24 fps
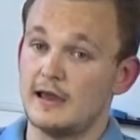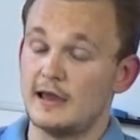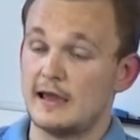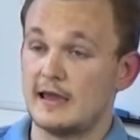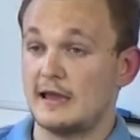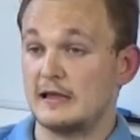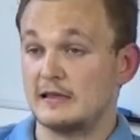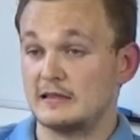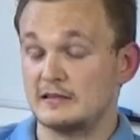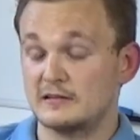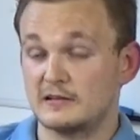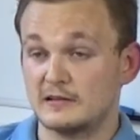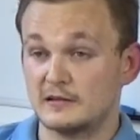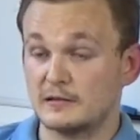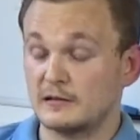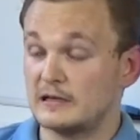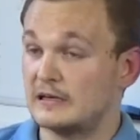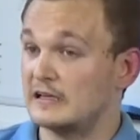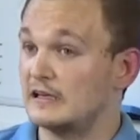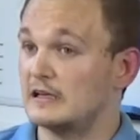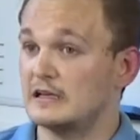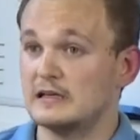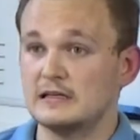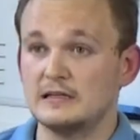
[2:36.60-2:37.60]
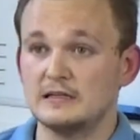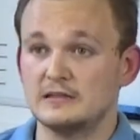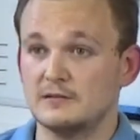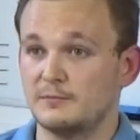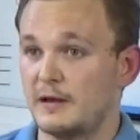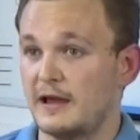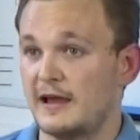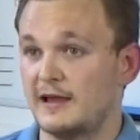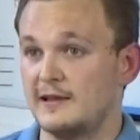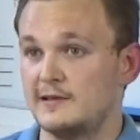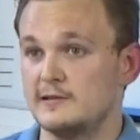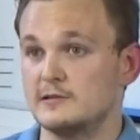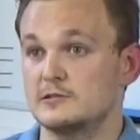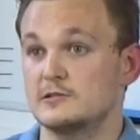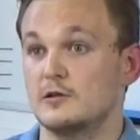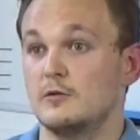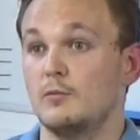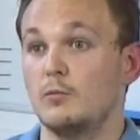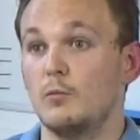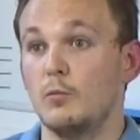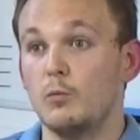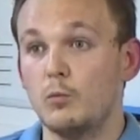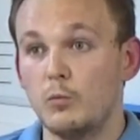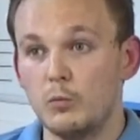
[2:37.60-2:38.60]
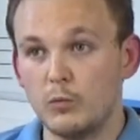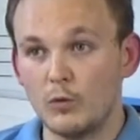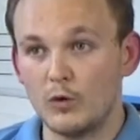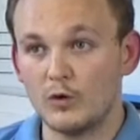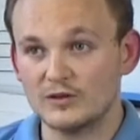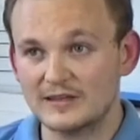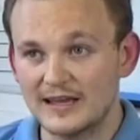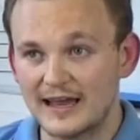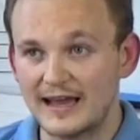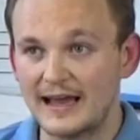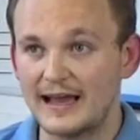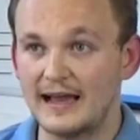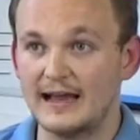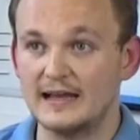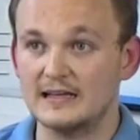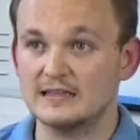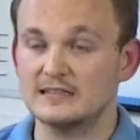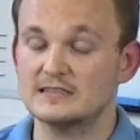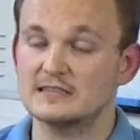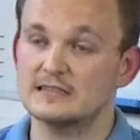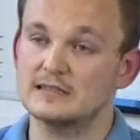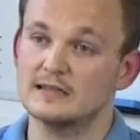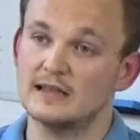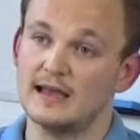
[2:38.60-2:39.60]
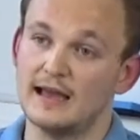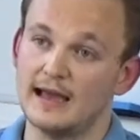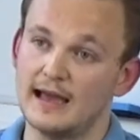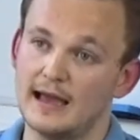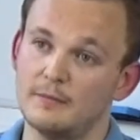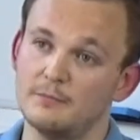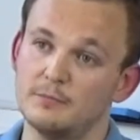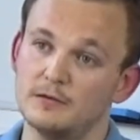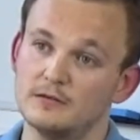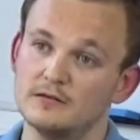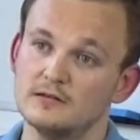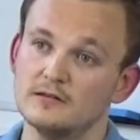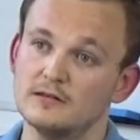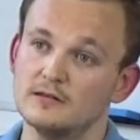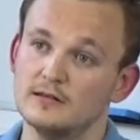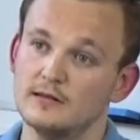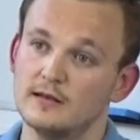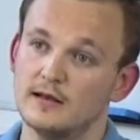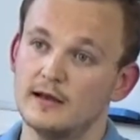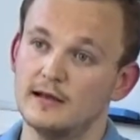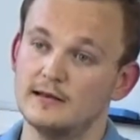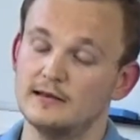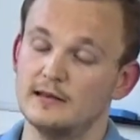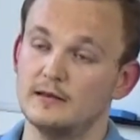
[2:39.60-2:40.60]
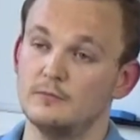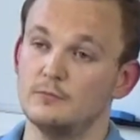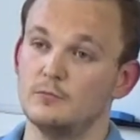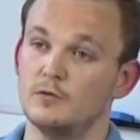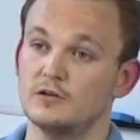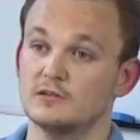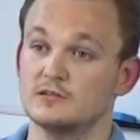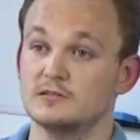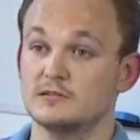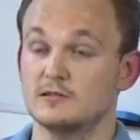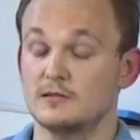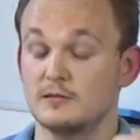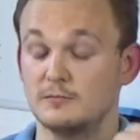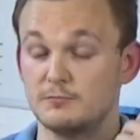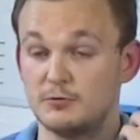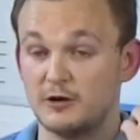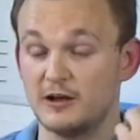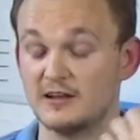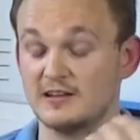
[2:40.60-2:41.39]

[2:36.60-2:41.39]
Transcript: it clearly depends on what has happened and then what's the